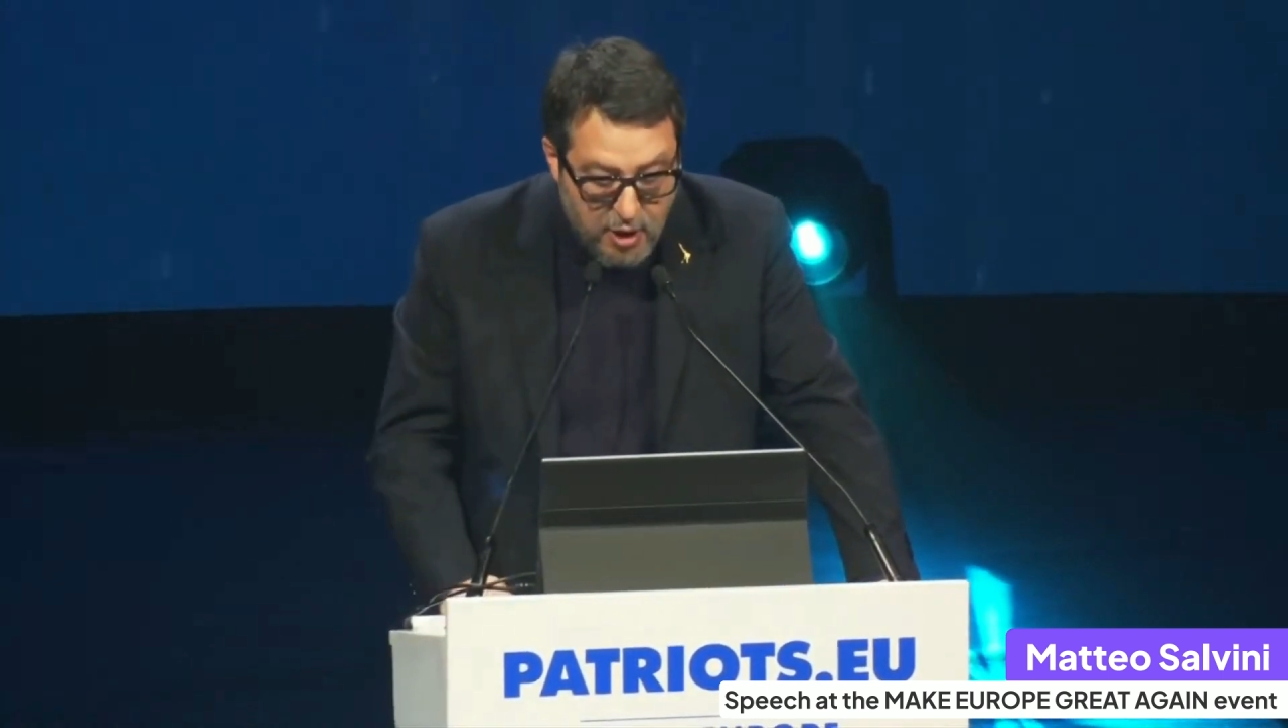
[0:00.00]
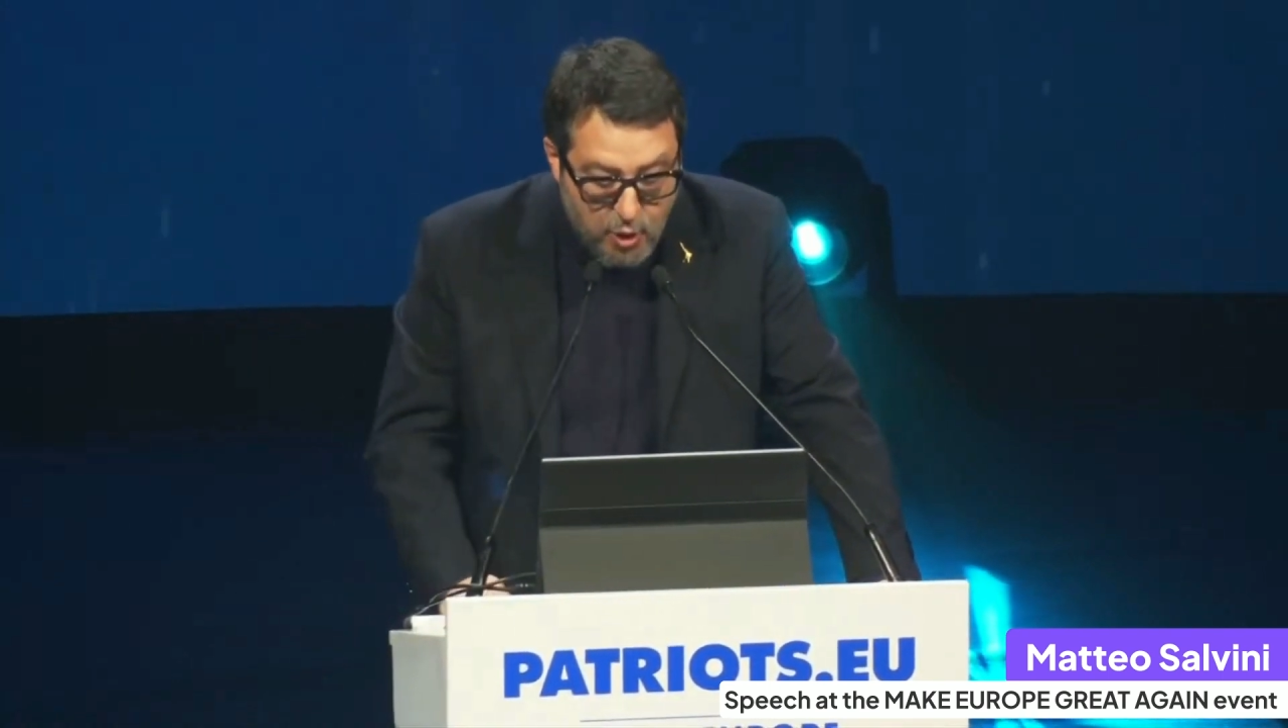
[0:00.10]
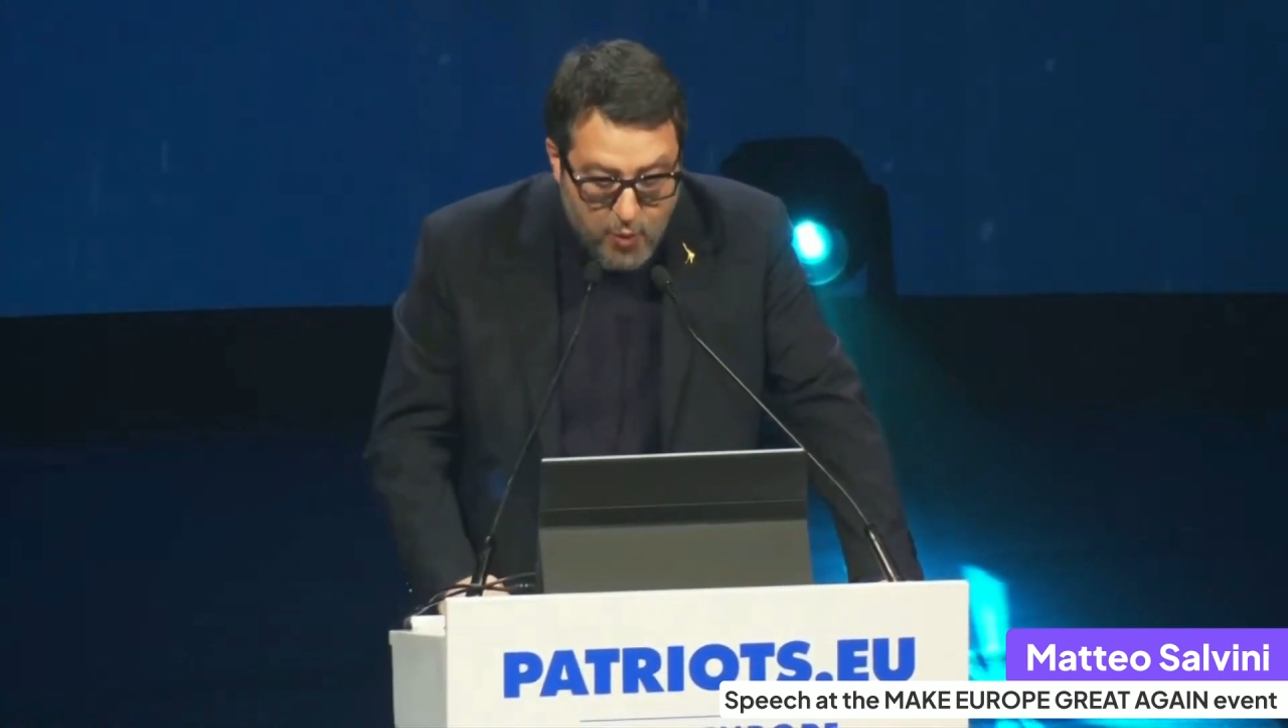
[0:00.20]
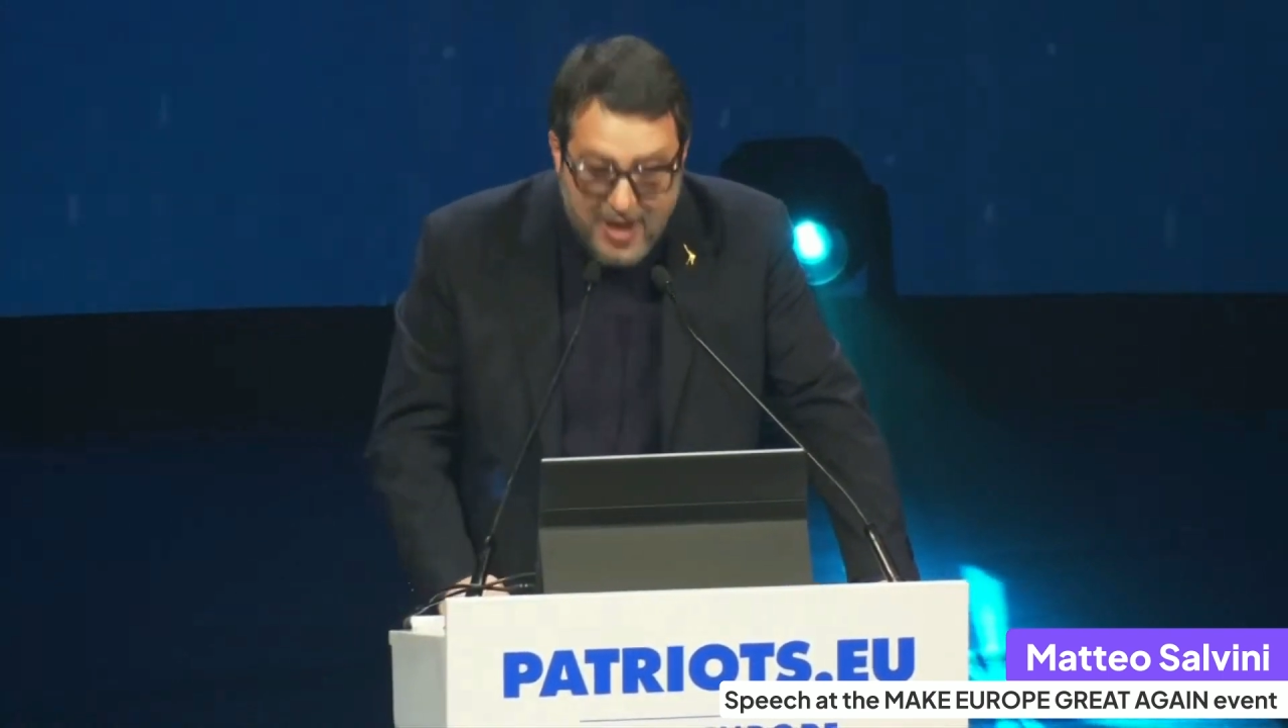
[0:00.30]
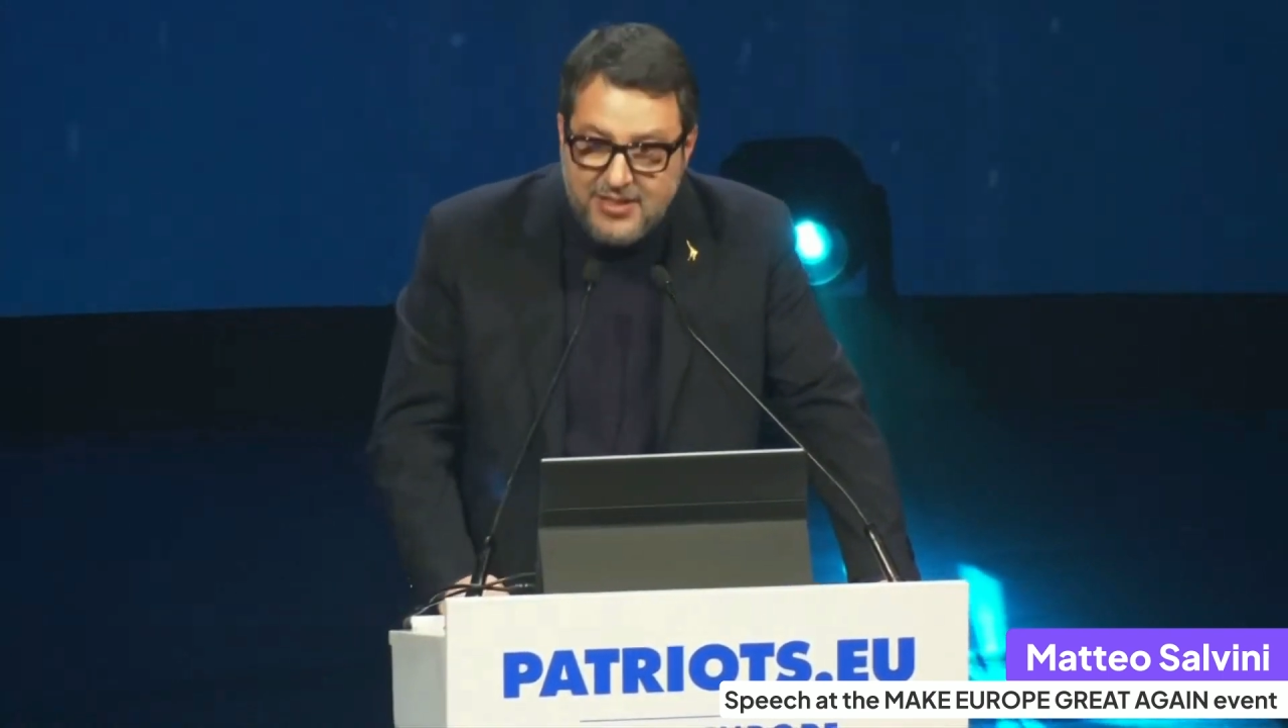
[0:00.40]

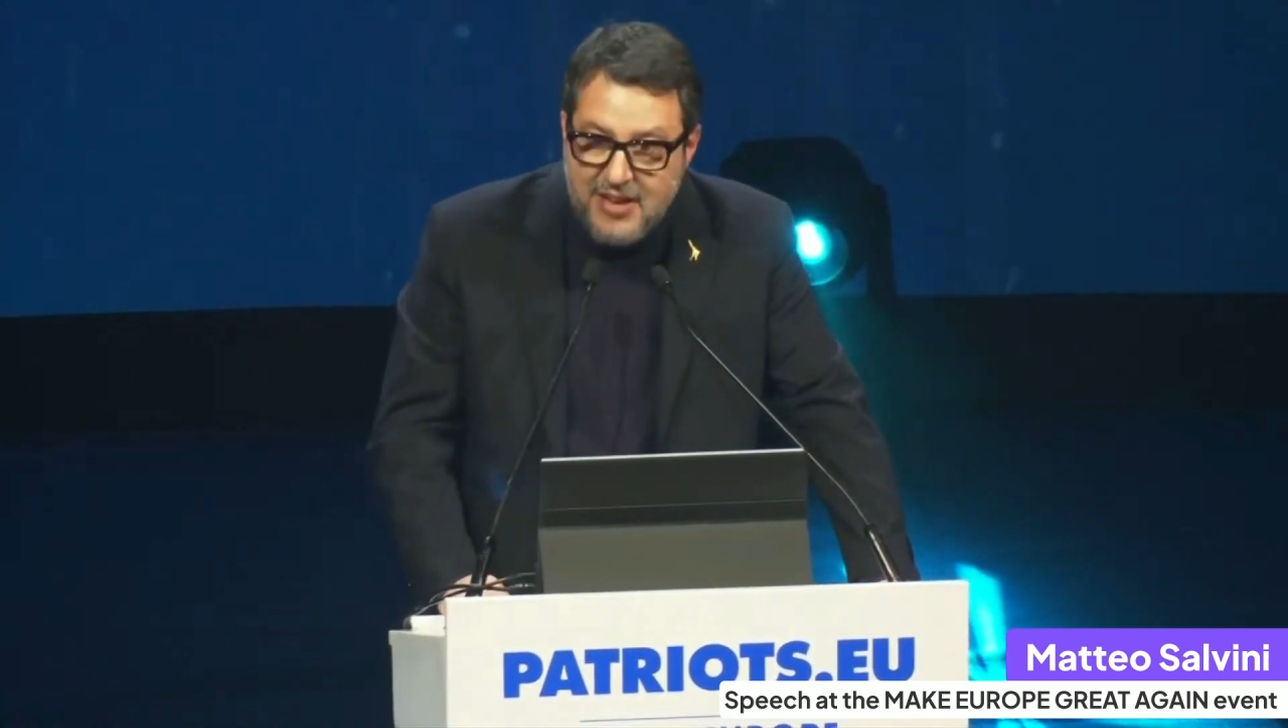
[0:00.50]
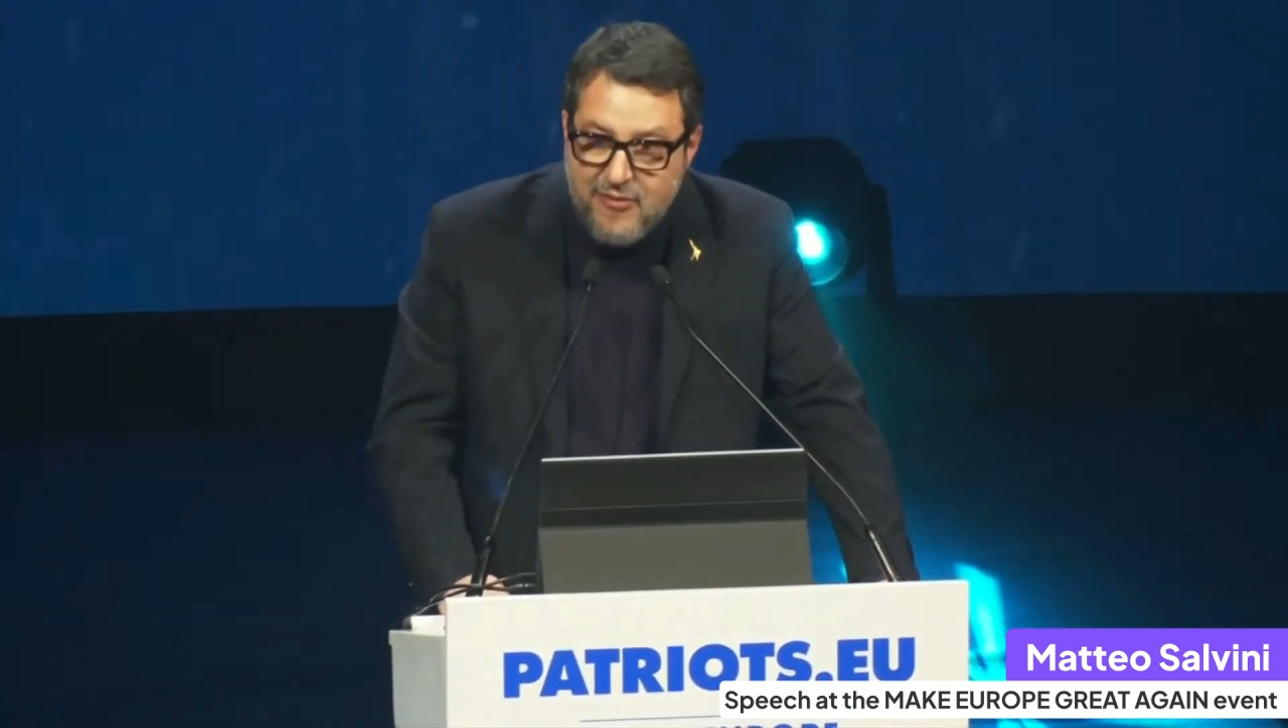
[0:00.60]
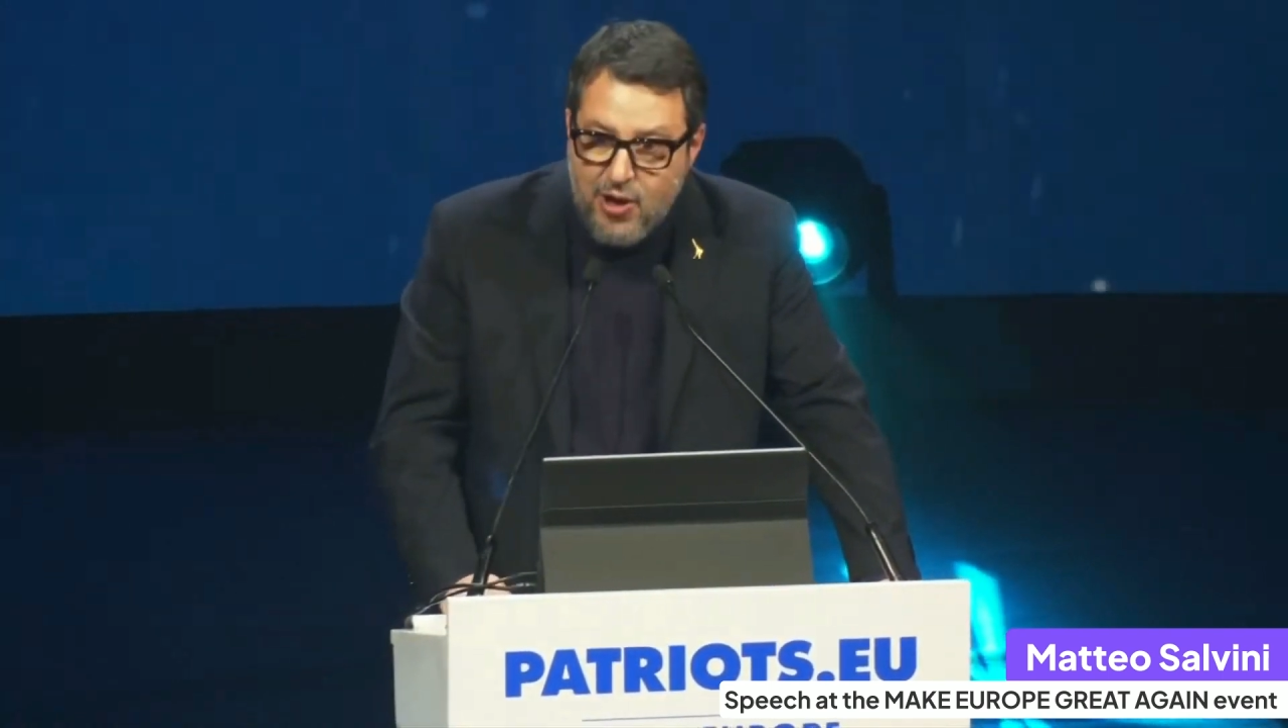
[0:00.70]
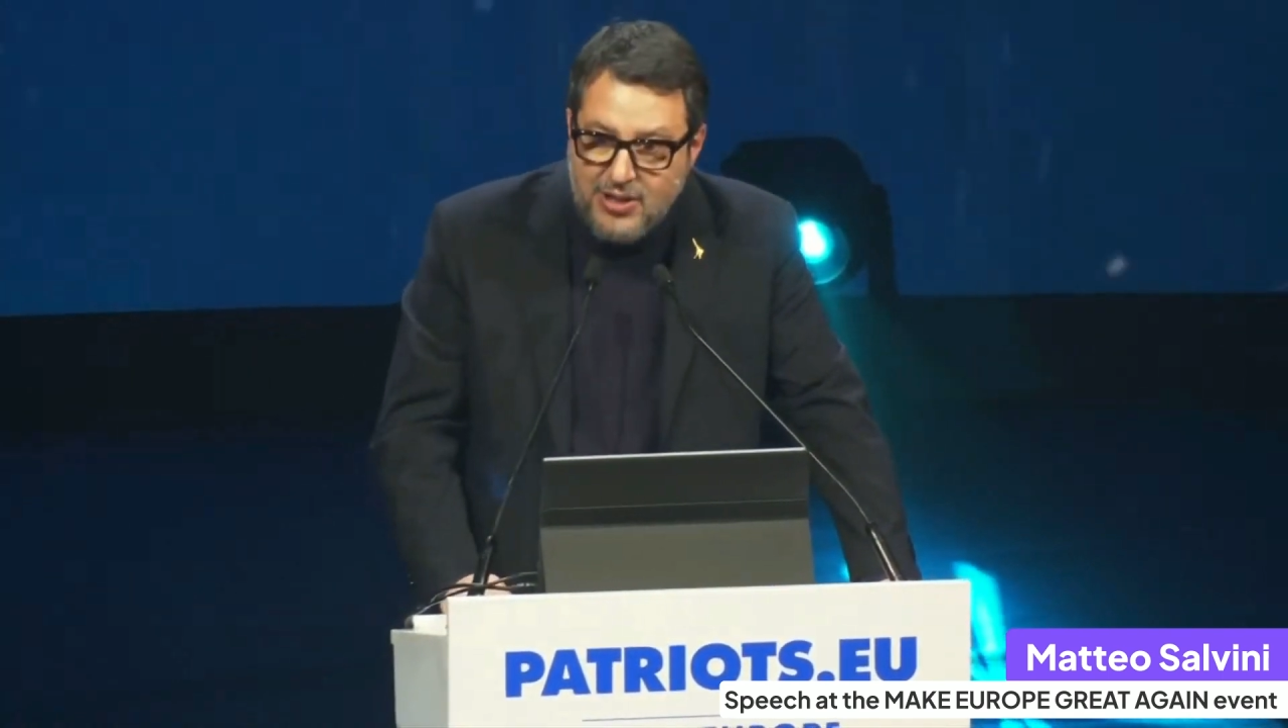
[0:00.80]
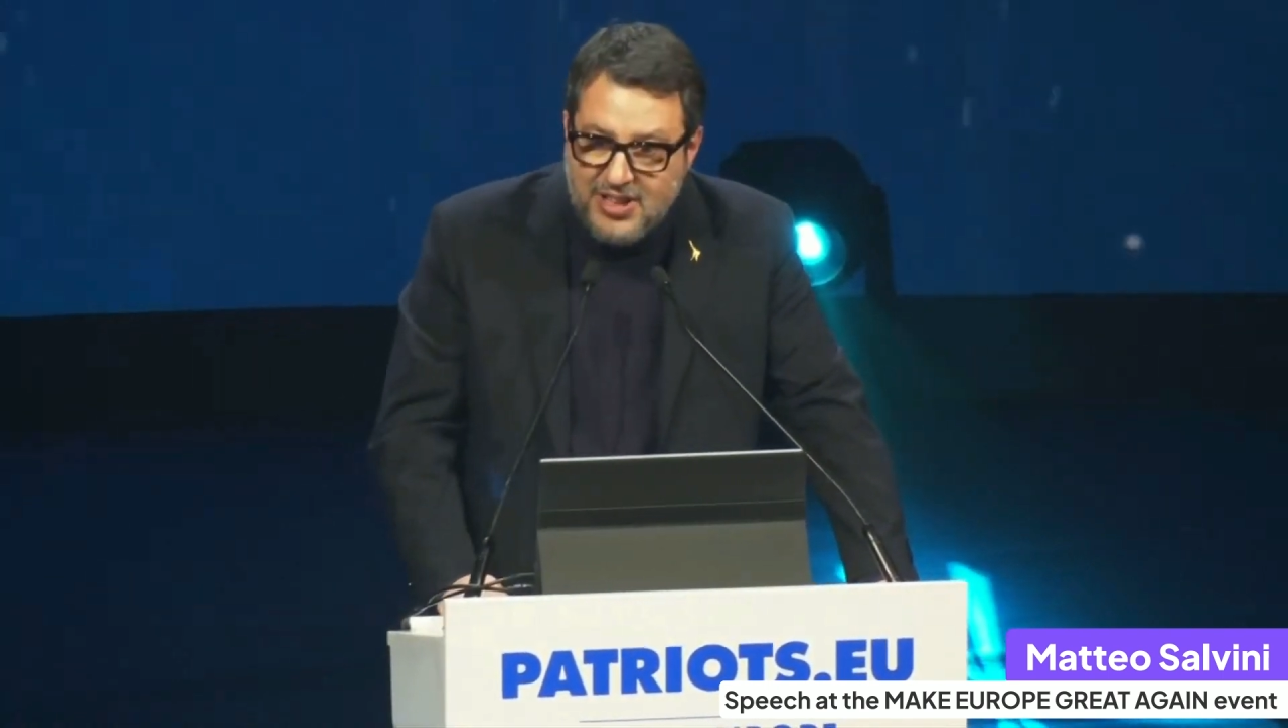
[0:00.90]
How many
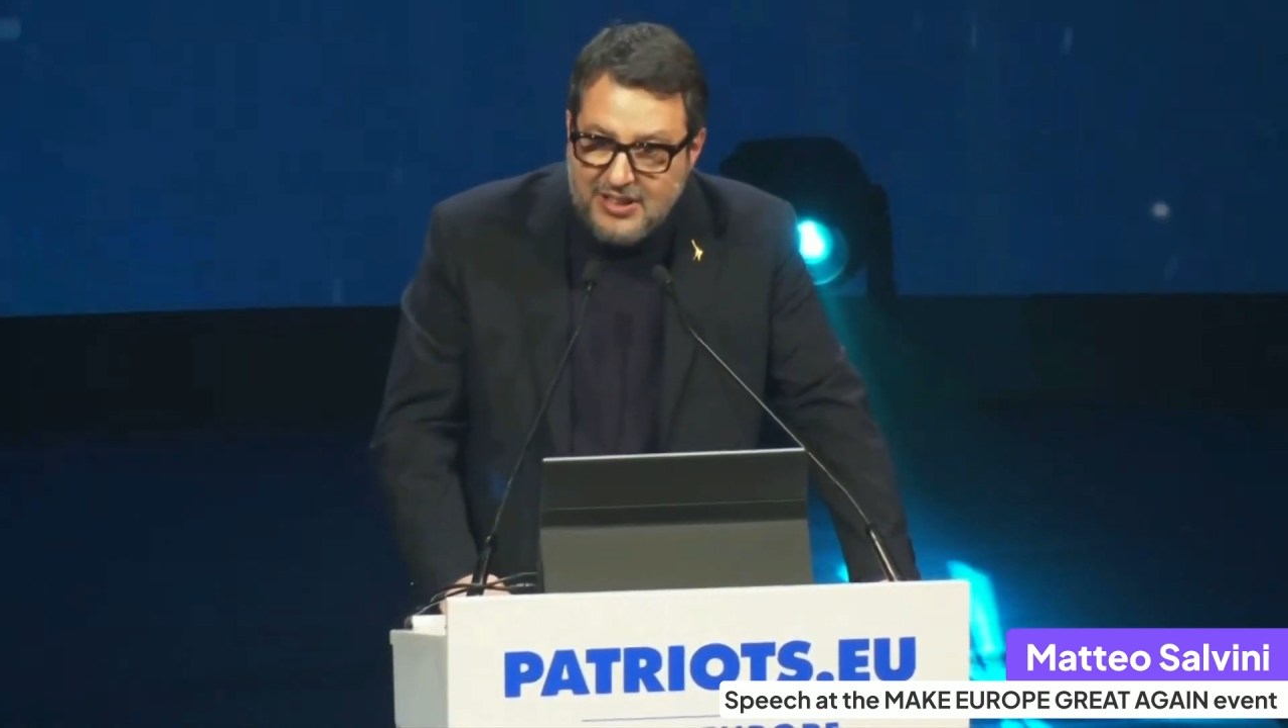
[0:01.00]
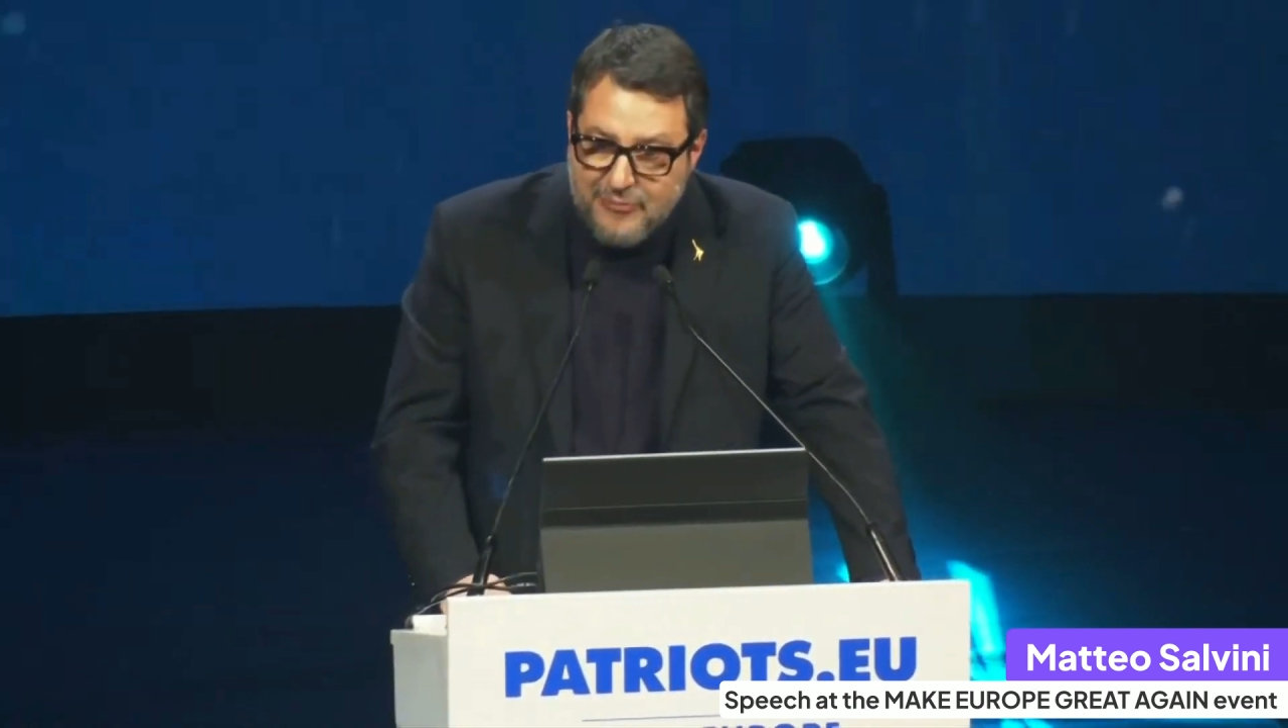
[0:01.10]
times,